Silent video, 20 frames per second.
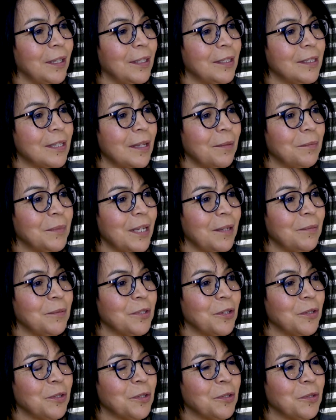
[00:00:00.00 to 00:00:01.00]
And
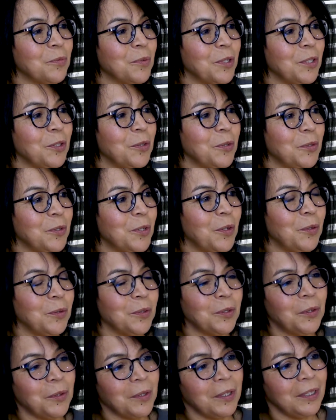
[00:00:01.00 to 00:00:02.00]
sometimes when you
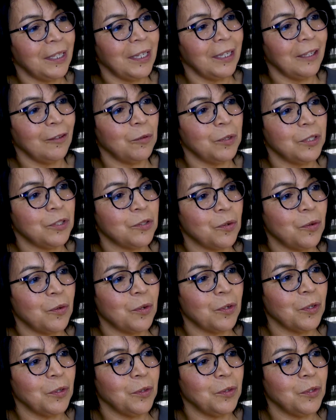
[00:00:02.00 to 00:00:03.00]
don't know the language
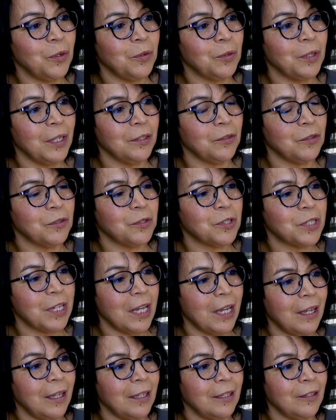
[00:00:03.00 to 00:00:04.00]
or you don't
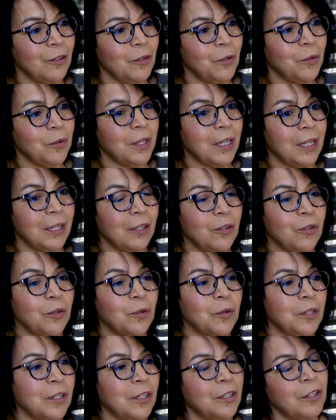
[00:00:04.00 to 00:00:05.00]
understand, you think
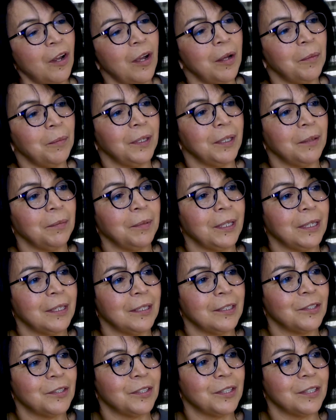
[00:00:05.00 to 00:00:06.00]
you're an anomaly
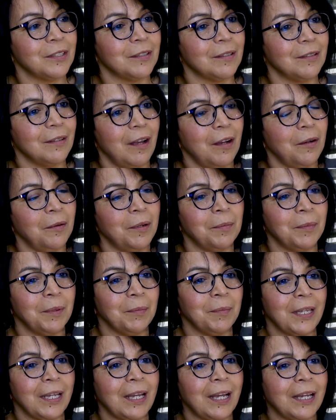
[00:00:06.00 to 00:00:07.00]
because, I'm a
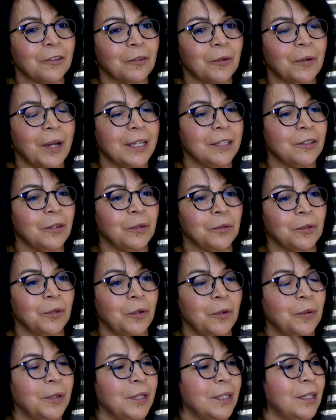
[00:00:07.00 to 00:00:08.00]
Mexicano. I don't
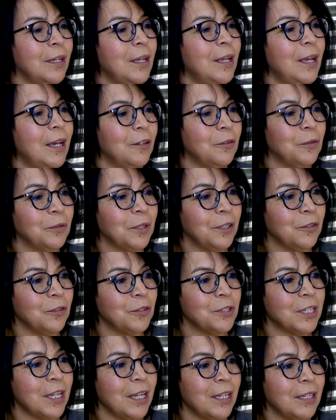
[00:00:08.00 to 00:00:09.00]
know it. I don't
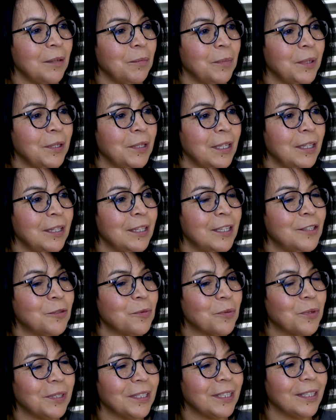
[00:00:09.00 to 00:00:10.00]
understand it. But in
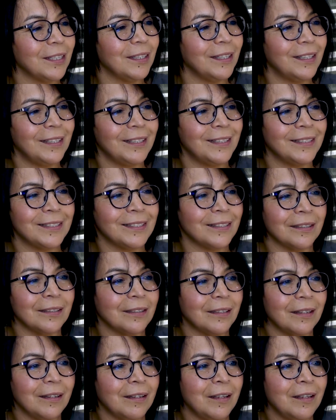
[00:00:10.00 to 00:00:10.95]
this world, it isn't.